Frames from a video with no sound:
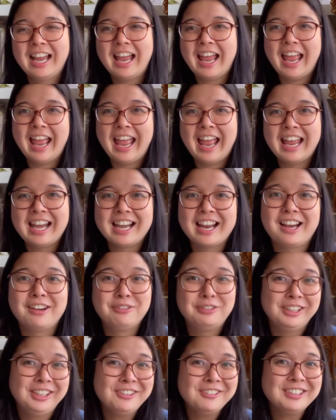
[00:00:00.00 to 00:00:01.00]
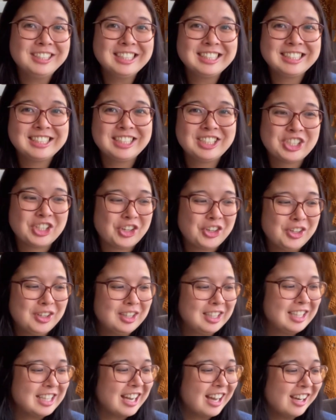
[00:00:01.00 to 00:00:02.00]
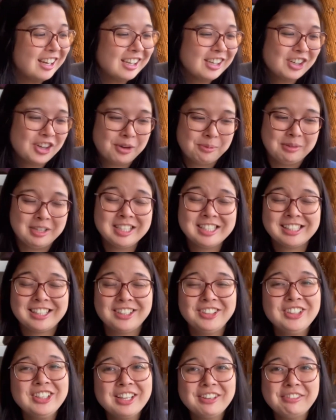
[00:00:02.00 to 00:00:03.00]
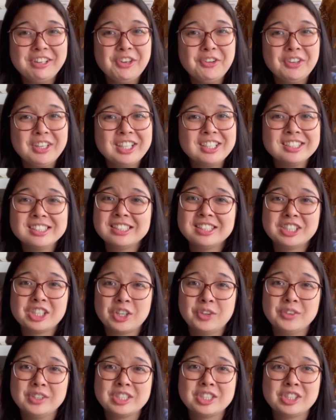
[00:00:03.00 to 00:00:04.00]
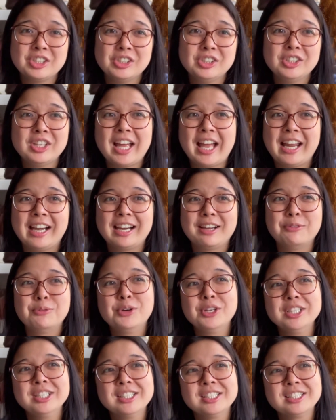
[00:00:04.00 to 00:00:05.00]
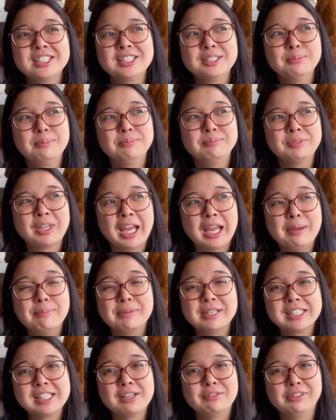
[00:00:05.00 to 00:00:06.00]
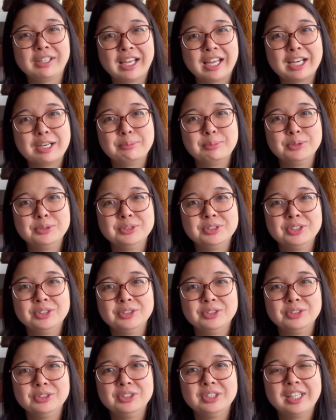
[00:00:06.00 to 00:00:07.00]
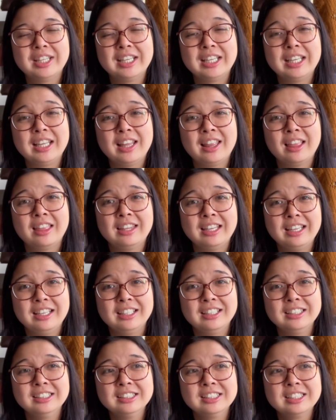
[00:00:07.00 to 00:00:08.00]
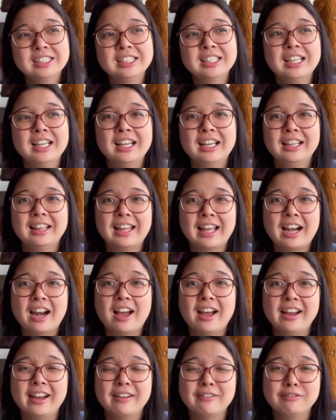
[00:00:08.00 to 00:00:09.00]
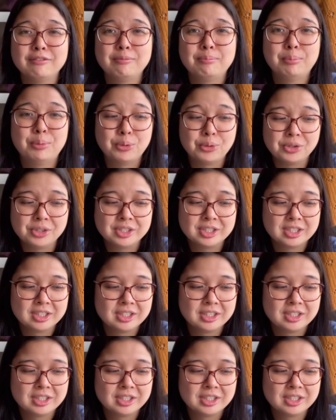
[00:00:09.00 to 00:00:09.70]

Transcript: And I really wanted to show you the yarn I got because I don't have anyone else to show it to, and I want to keep myself accountable to the things that I have bought.